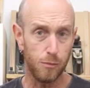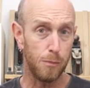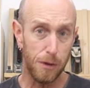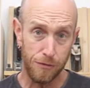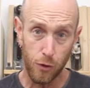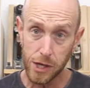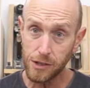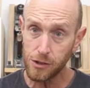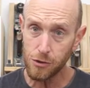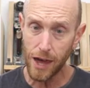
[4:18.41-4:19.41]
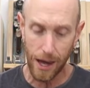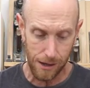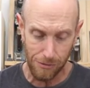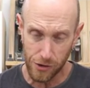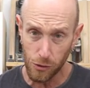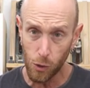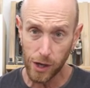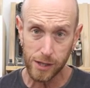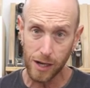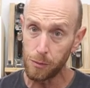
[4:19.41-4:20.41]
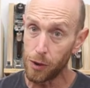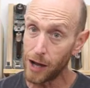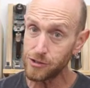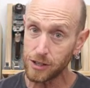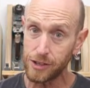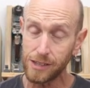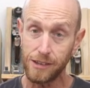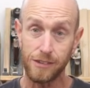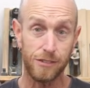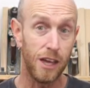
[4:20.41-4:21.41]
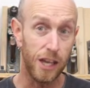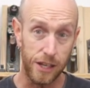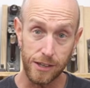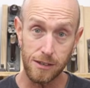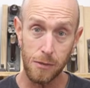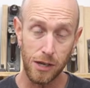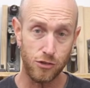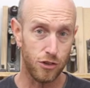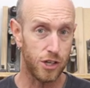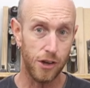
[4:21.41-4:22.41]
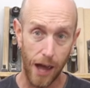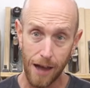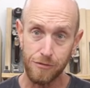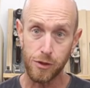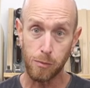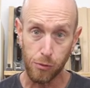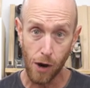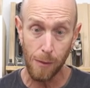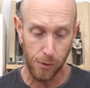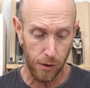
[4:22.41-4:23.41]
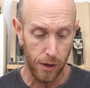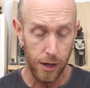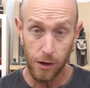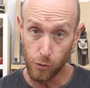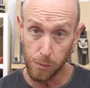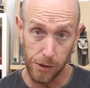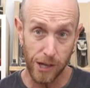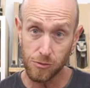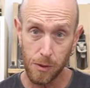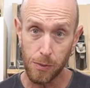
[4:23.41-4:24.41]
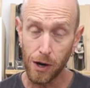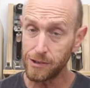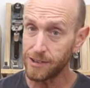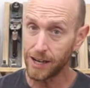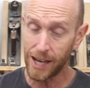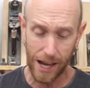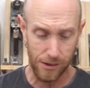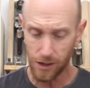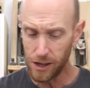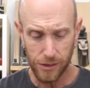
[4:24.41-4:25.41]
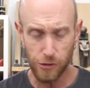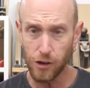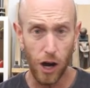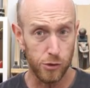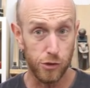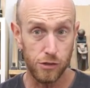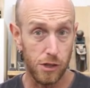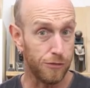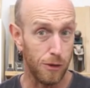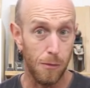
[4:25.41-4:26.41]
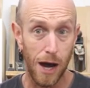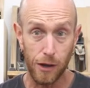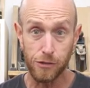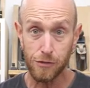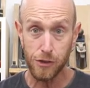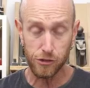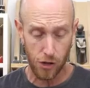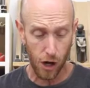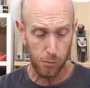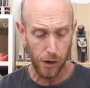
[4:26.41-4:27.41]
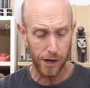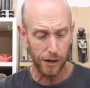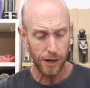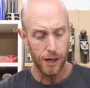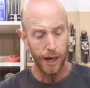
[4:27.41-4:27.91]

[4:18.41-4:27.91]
But before you do that, if you're working on a project like this, you need to make sure you have the proper replacement parts on hand. There's hundreds of different models of this carburetor.